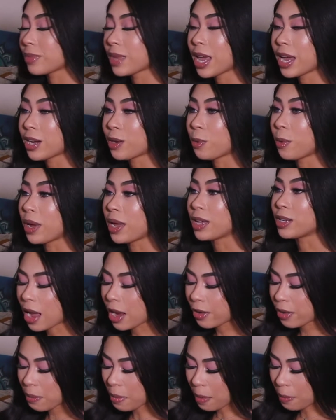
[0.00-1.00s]
anyway,
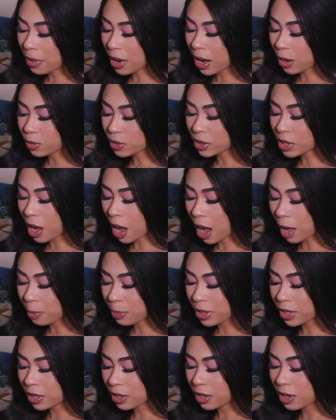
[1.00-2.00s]
I remember I was
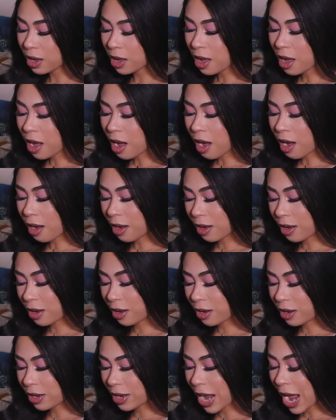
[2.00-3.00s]
hopping
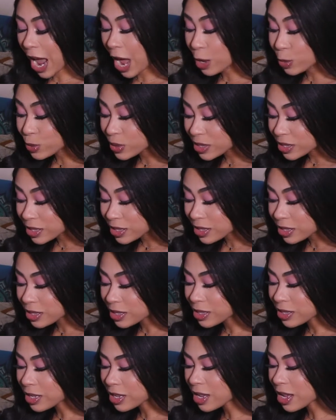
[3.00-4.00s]
on
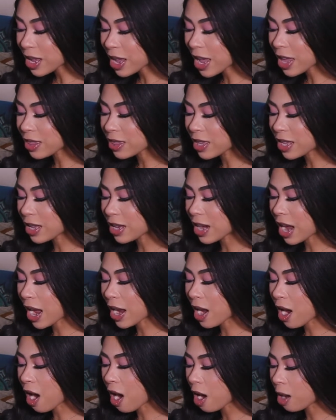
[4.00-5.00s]
houses, and then
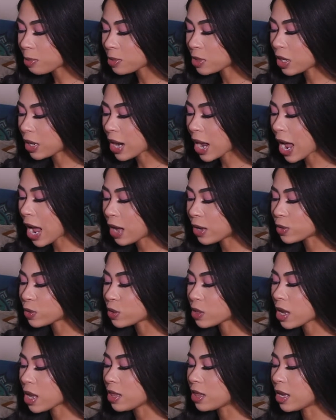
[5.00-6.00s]
I hopped on a
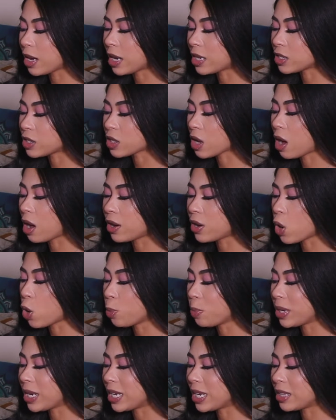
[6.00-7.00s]
house, and then I saw an
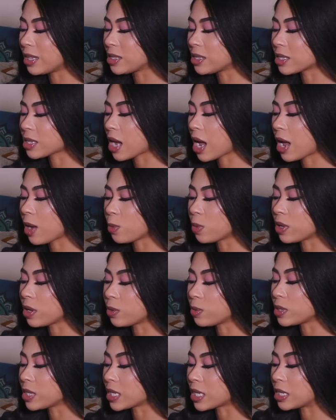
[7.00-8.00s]
opening in the sky where
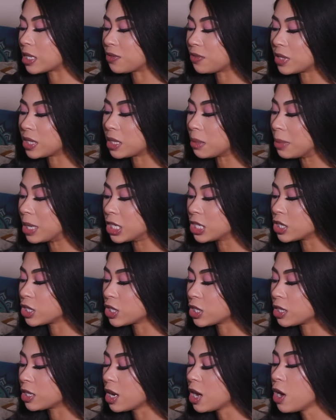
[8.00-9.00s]
there was like a different
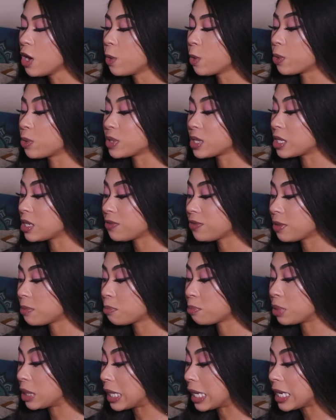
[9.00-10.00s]
dimension, or it was a
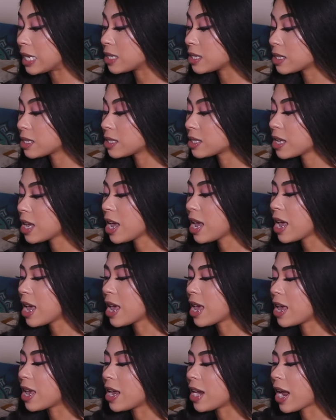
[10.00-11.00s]
different place,
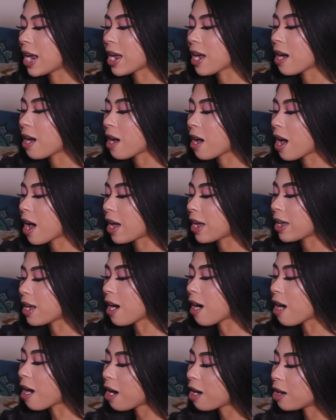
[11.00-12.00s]
and I I
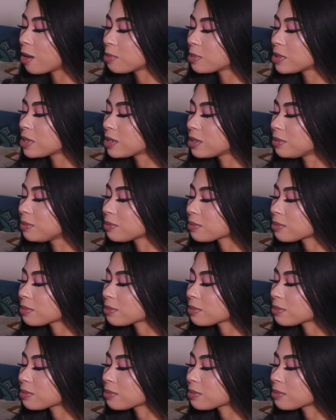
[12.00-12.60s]
hopped.